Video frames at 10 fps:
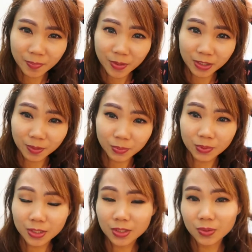May party
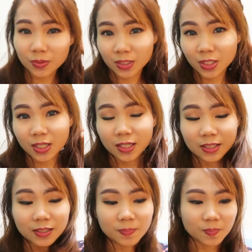bukas yung
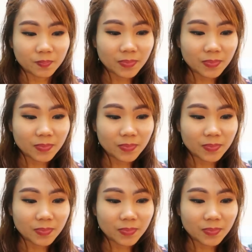um,